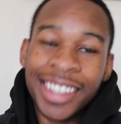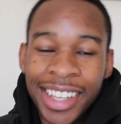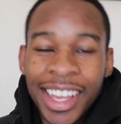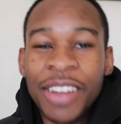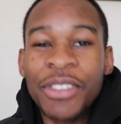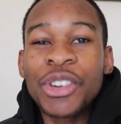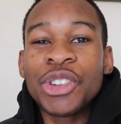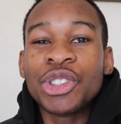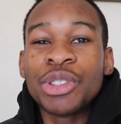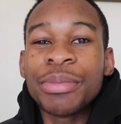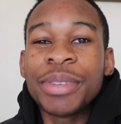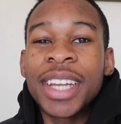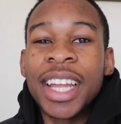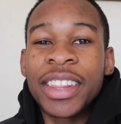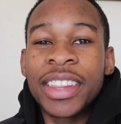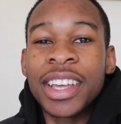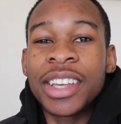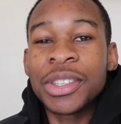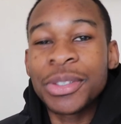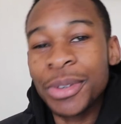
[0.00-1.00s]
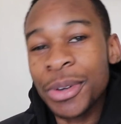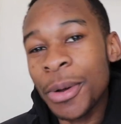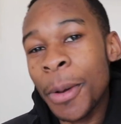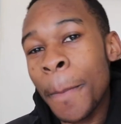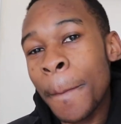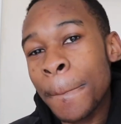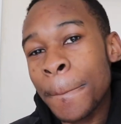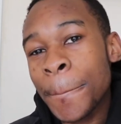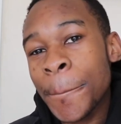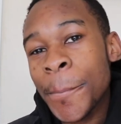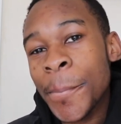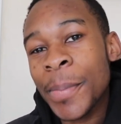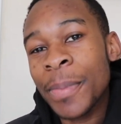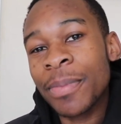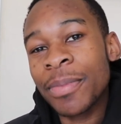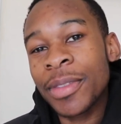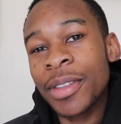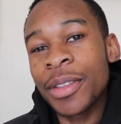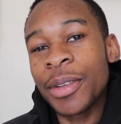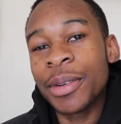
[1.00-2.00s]
Everyone should be like that as well,
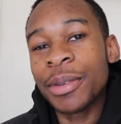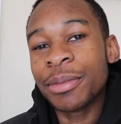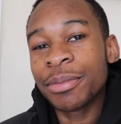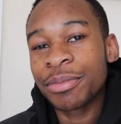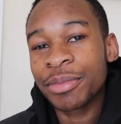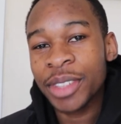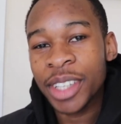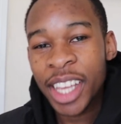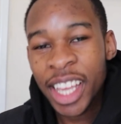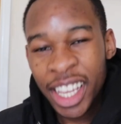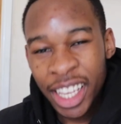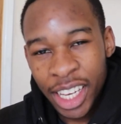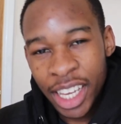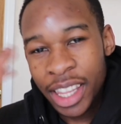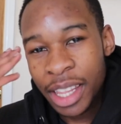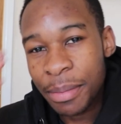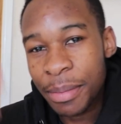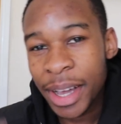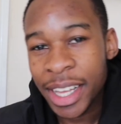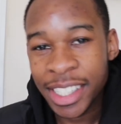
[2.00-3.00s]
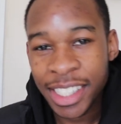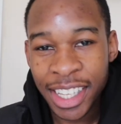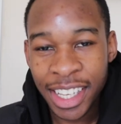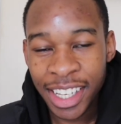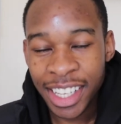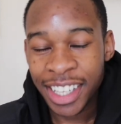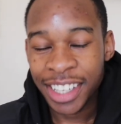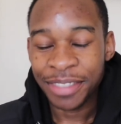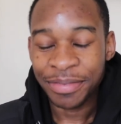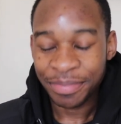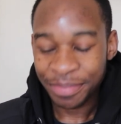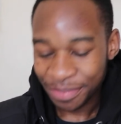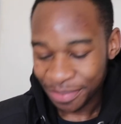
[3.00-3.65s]
you know, get that mindset in.